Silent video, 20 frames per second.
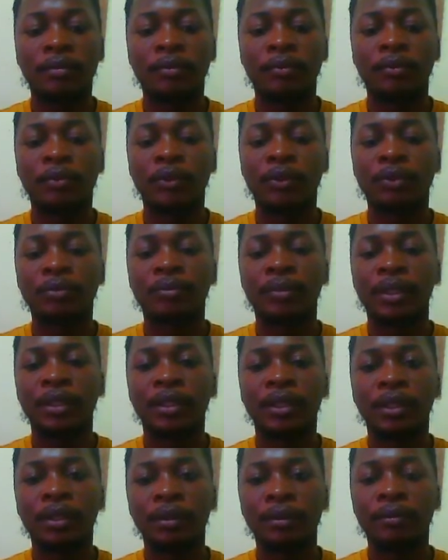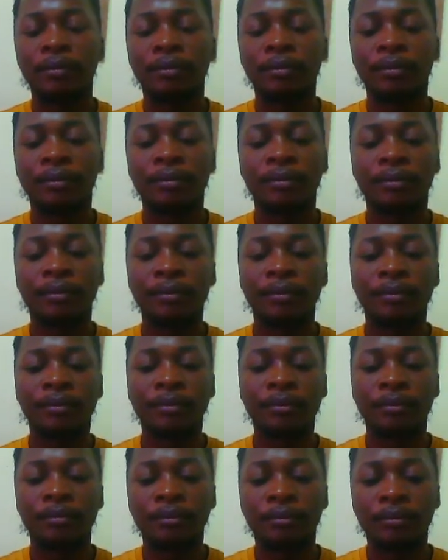put my name
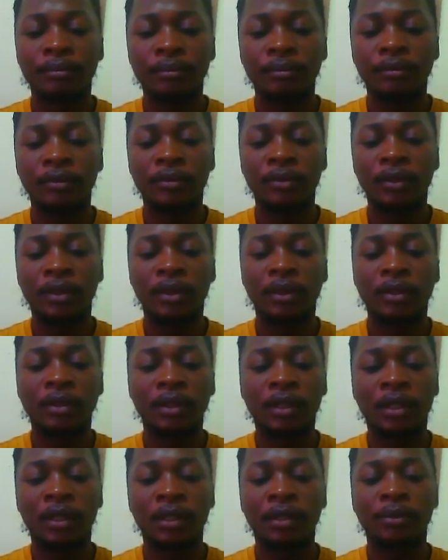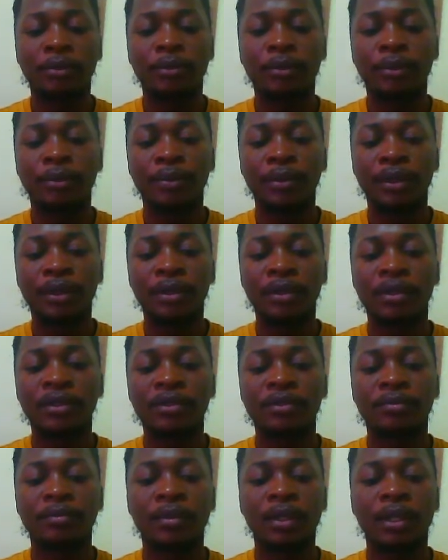that I prepared this
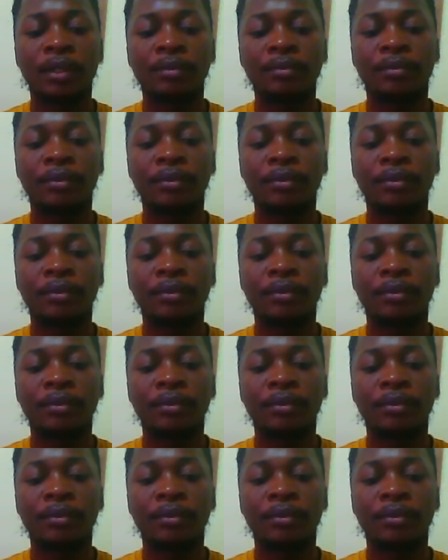map.